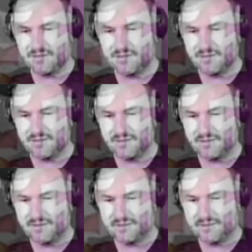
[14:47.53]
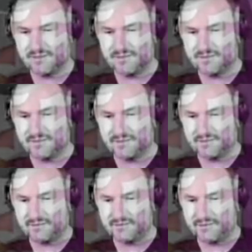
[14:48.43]

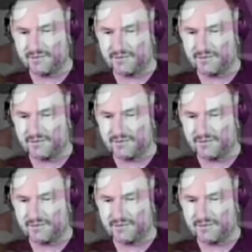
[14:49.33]
(silence)